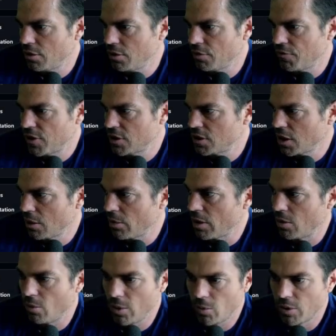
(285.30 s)
the first thing that
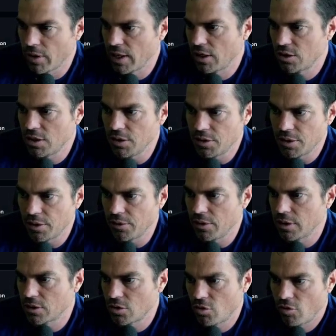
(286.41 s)
we want to actually do
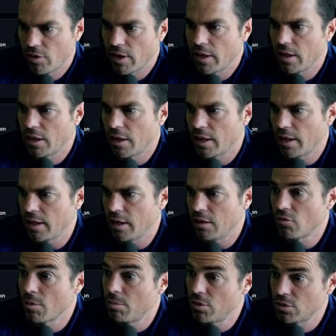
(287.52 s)
is create a
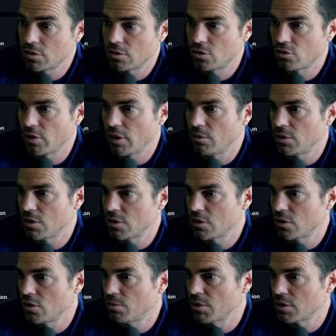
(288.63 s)
repository, which is
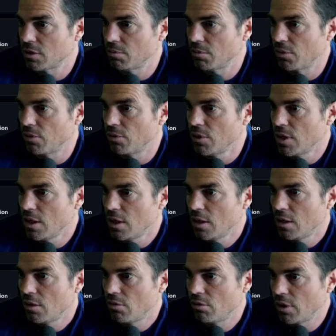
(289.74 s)
super simple.
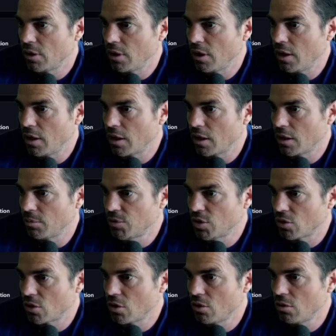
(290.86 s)
We're in
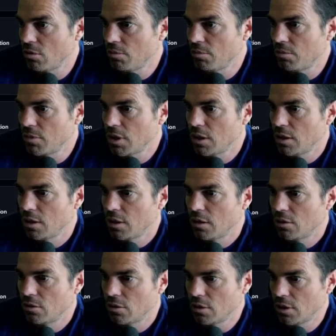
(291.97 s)
github.com,
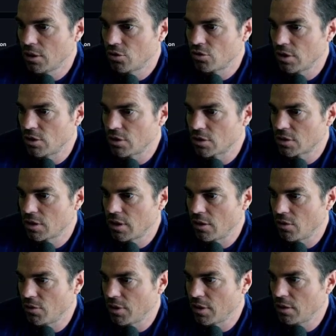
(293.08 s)
literally just hit
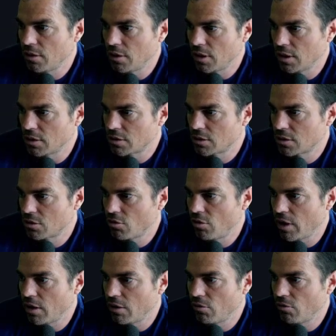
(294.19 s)
on this
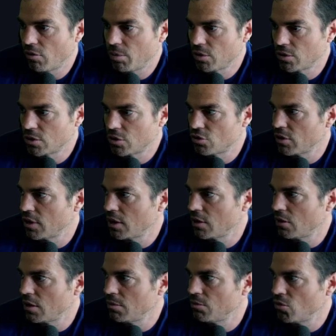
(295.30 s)
create repository.
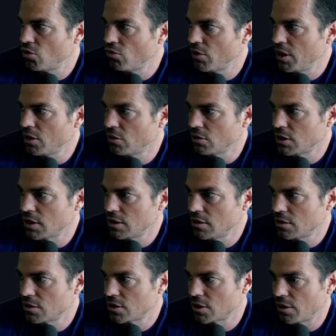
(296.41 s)
Now I'm already logged in,
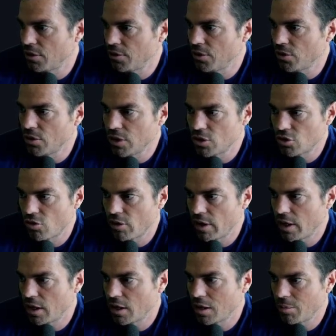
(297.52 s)
so you'll need to create
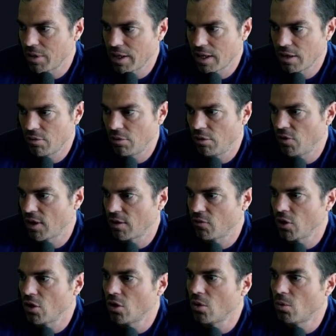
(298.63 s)
a GitHub account if you haven't got